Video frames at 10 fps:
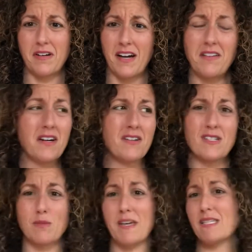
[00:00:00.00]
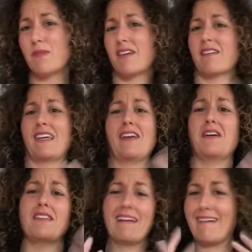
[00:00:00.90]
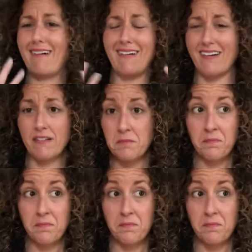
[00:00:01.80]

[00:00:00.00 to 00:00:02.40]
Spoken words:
I don't know, it just makes me get all like, oh,